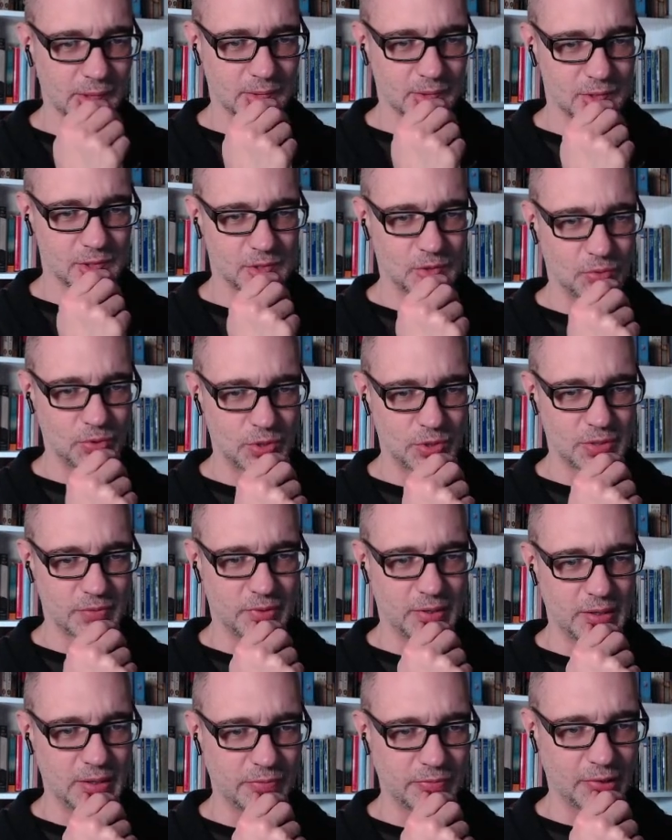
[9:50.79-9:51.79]
Soldiers of
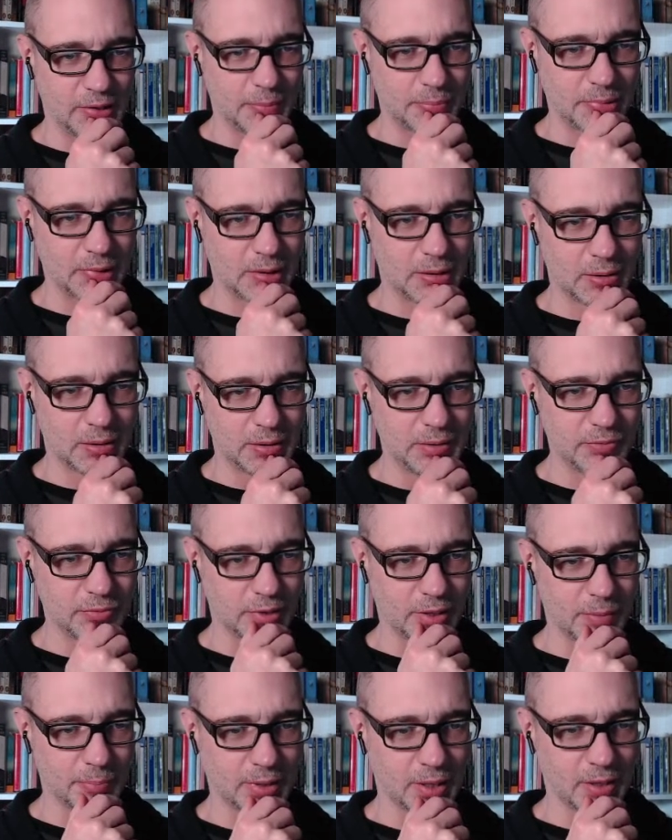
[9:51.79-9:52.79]
an evil
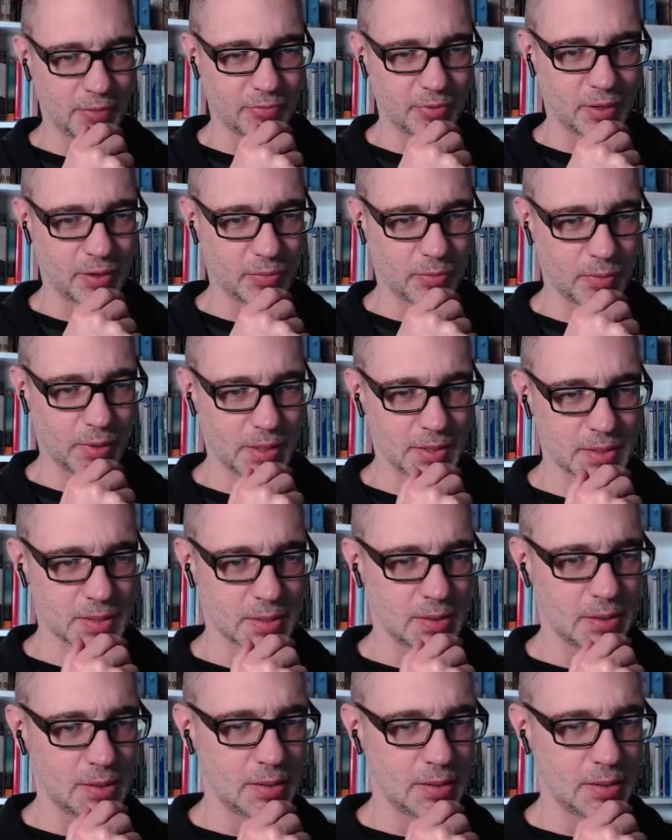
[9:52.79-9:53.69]
empire far to the west.